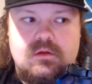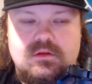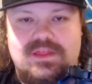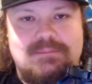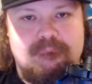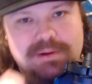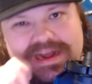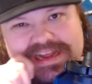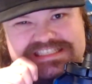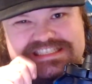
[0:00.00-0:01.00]
they
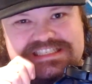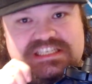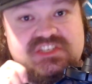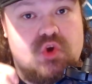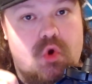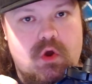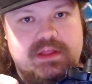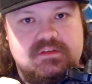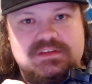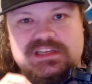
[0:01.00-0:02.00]
bite these
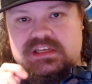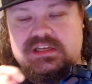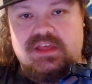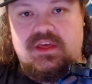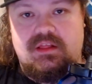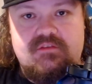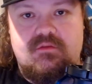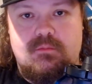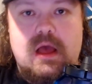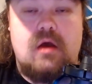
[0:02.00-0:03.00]
coins and they leave
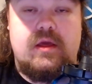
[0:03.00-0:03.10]
them out,